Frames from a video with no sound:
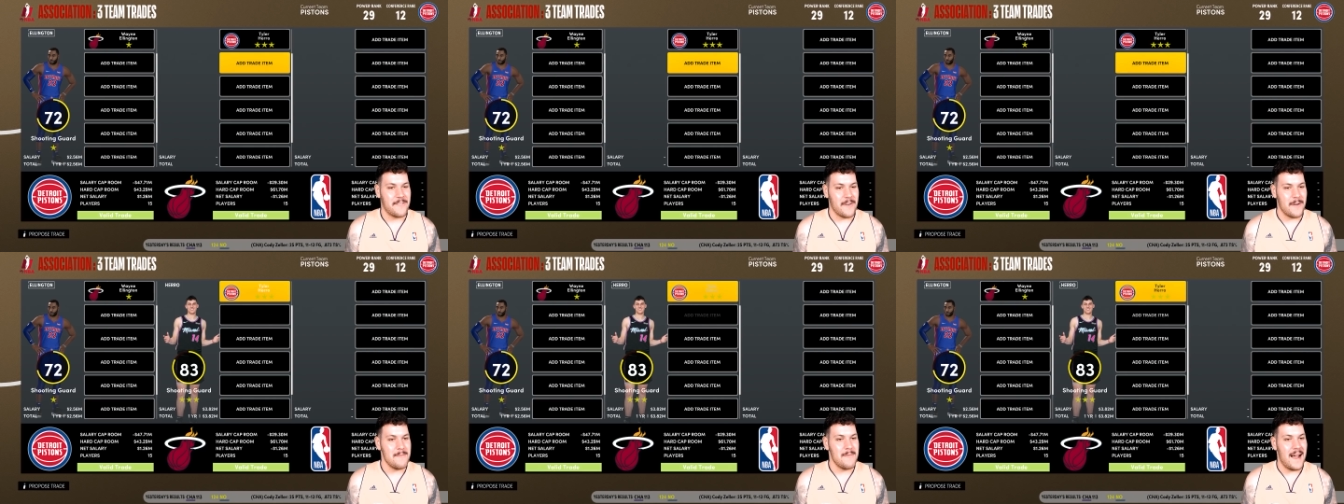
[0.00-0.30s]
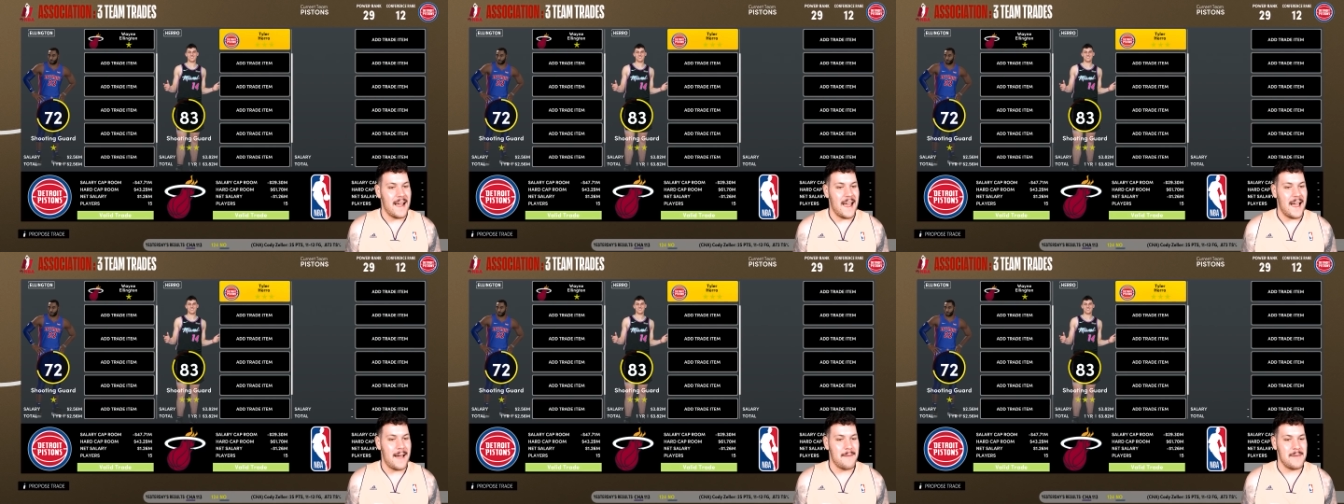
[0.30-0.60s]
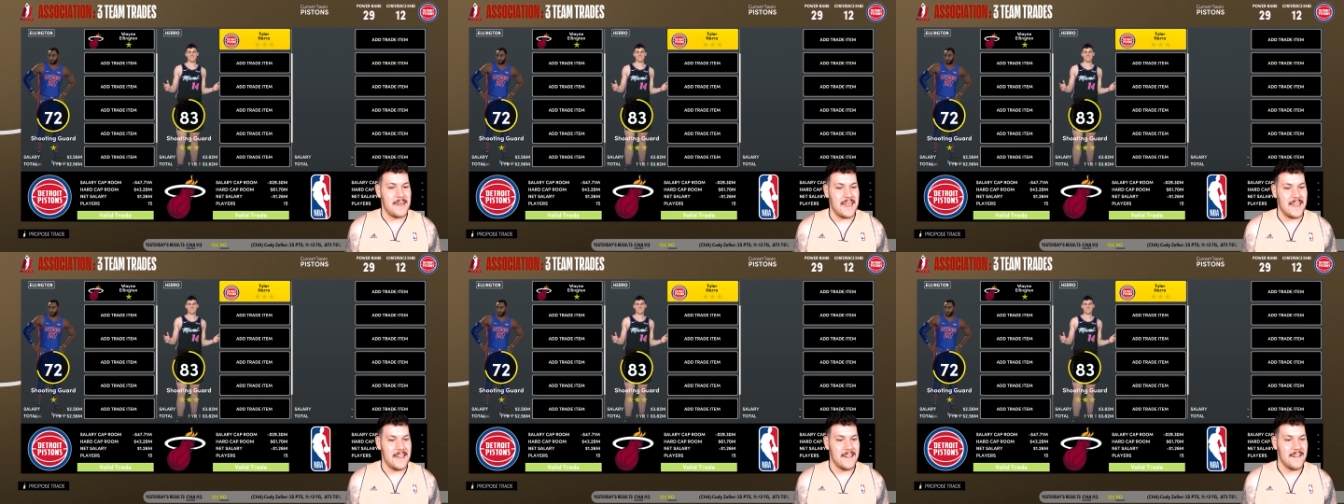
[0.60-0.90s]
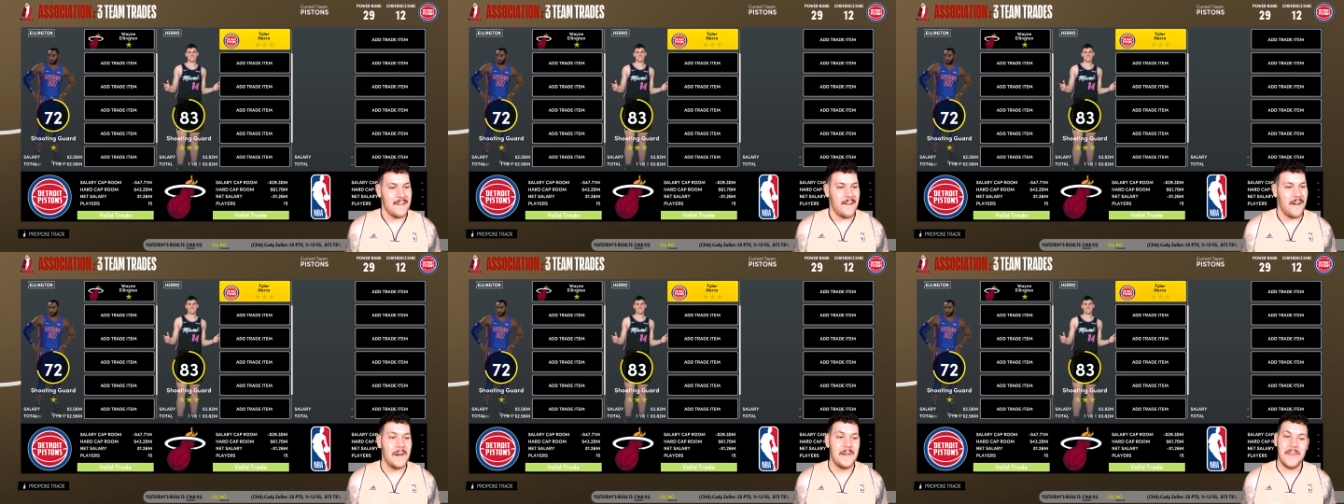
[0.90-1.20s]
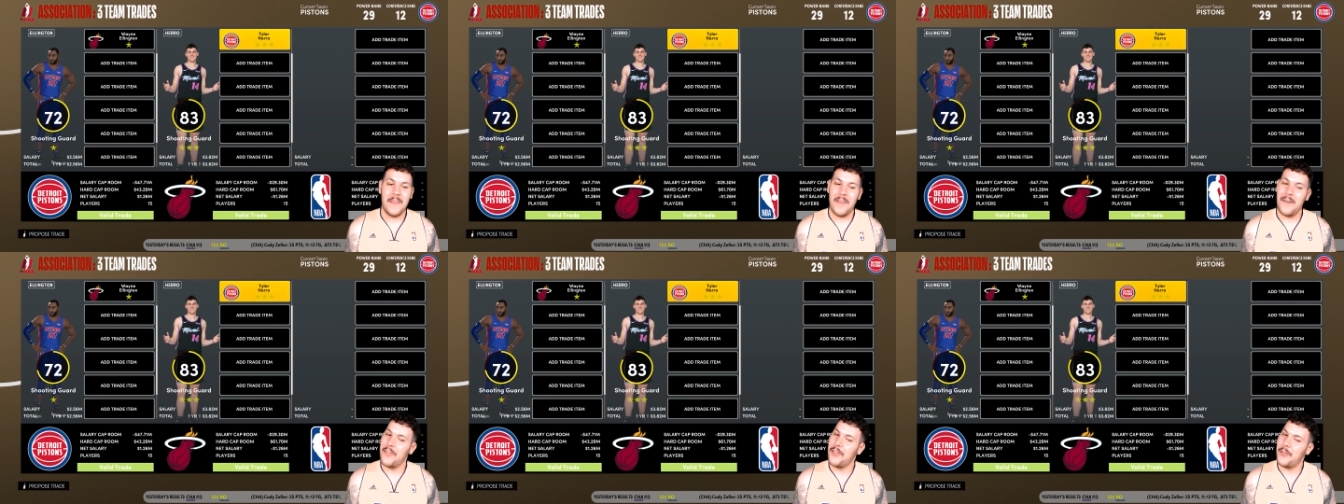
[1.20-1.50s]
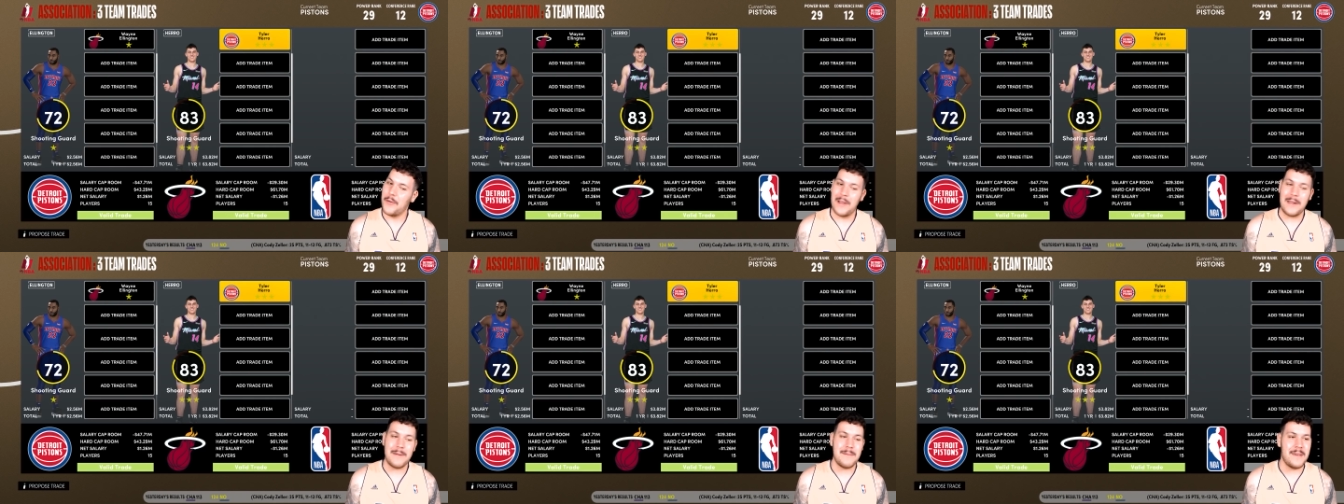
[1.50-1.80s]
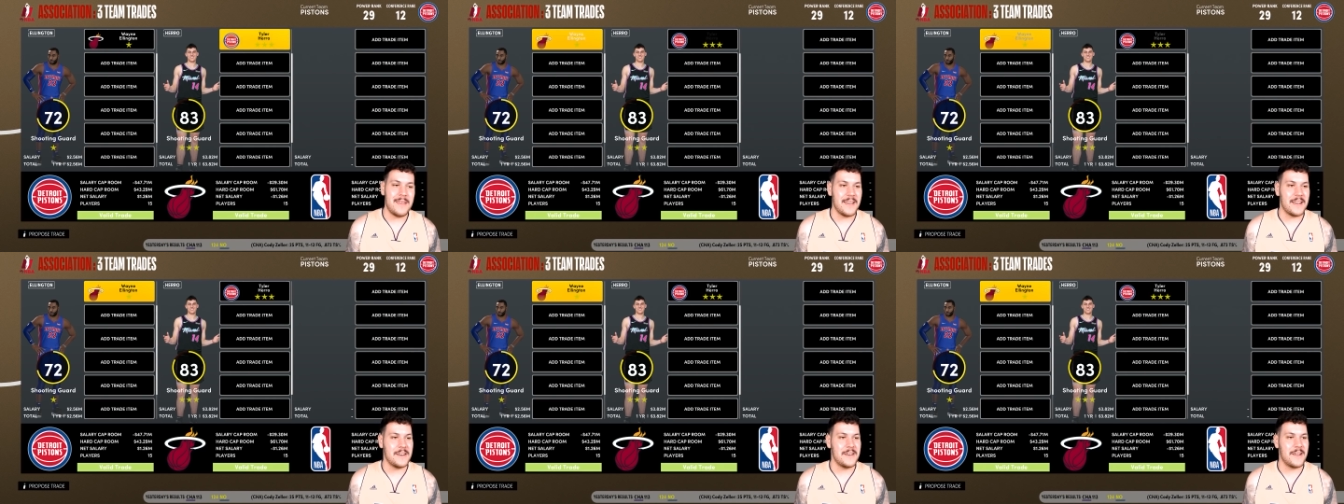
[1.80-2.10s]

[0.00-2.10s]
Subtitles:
from Miami, only on $3 million.